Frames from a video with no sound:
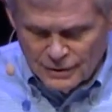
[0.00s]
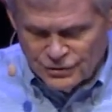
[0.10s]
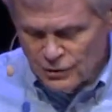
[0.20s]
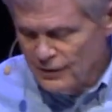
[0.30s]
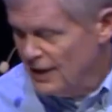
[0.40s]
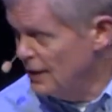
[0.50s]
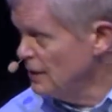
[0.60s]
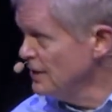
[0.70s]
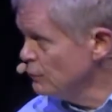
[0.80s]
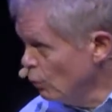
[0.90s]
Jonah had at
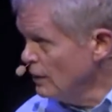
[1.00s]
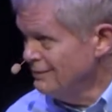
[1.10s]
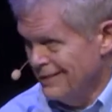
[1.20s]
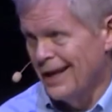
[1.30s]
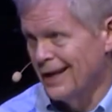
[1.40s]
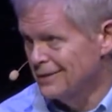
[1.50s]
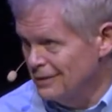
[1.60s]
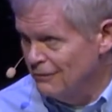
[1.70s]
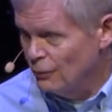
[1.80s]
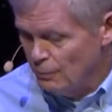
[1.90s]
least one act
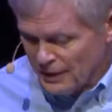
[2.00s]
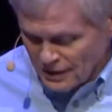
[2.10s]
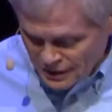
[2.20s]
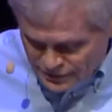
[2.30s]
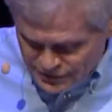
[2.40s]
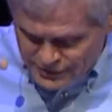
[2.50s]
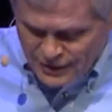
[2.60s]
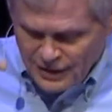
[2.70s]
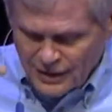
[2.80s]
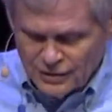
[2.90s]
of
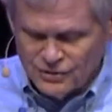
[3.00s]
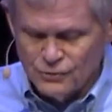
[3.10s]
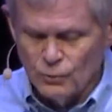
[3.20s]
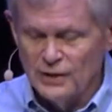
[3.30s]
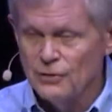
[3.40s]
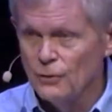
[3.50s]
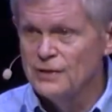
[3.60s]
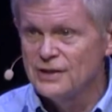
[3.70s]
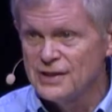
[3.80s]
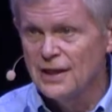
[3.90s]
obedience in a story told
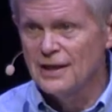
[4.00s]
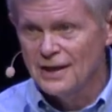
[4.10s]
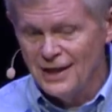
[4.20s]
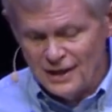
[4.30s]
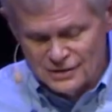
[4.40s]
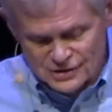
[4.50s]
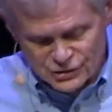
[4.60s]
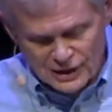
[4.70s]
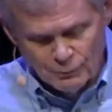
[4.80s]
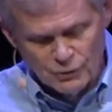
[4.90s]
in 2 Kings
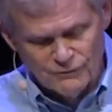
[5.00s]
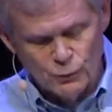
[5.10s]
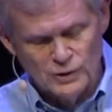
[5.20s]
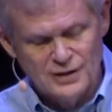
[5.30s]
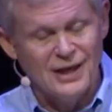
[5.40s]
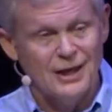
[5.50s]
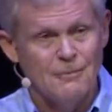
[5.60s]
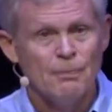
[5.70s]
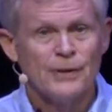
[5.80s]
chapter 14.